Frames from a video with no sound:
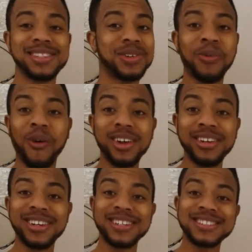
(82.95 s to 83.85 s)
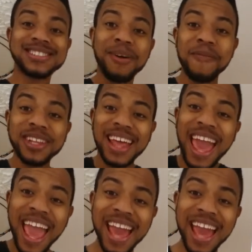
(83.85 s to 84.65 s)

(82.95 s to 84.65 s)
No wonder, the